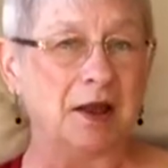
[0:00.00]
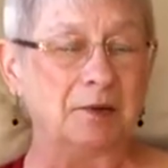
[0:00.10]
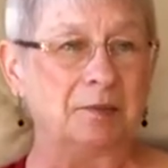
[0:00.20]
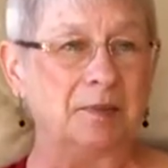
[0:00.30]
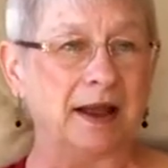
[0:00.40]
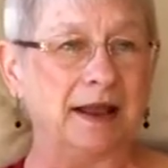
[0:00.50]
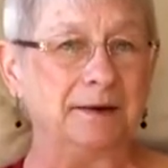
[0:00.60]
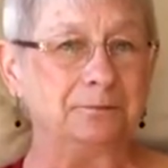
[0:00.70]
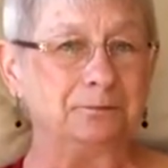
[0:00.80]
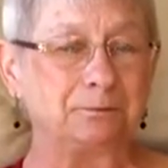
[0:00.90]

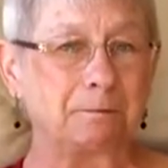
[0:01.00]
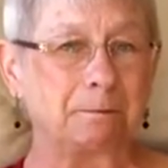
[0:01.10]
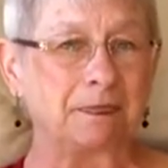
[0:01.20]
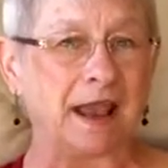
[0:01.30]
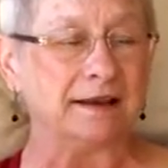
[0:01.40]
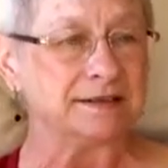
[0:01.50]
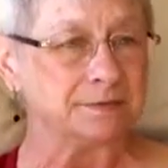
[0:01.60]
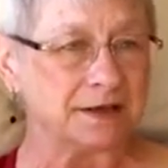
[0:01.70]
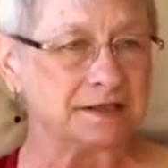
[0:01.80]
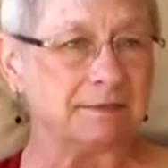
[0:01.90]
But I
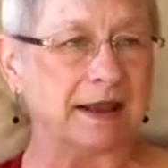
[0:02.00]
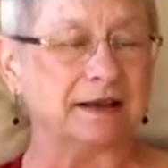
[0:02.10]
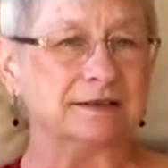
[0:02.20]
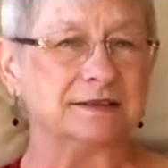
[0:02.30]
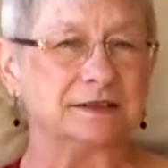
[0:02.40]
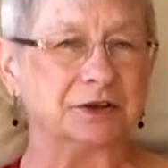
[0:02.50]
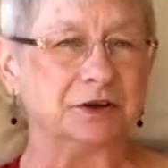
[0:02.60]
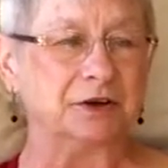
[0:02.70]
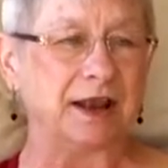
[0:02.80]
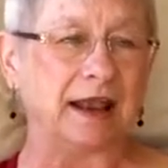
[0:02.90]
expressed my
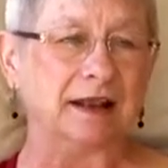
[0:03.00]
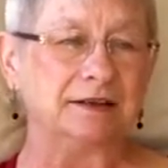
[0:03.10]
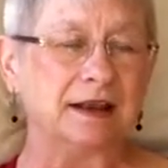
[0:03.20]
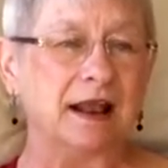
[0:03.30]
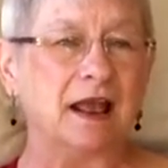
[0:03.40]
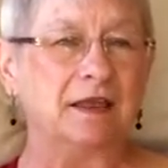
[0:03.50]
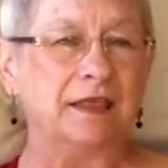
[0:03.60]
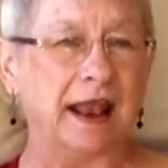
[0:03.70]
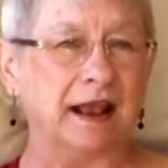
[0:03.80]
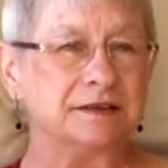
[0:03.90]
concern, and
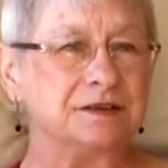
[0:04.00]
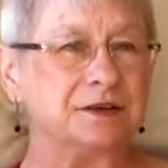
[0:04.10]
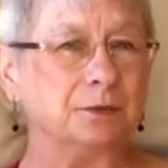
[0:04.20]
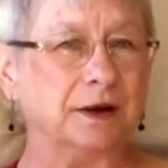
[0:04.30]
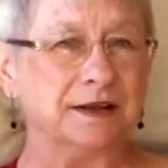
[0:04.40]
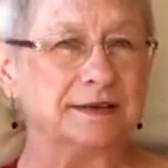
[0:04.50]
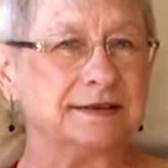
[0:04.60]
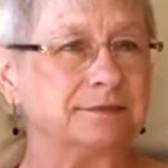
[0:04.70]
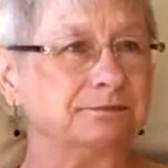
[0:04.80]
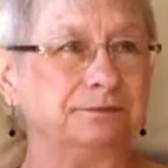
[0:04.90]
the answer
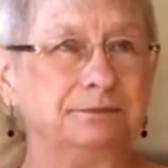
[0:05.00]
was,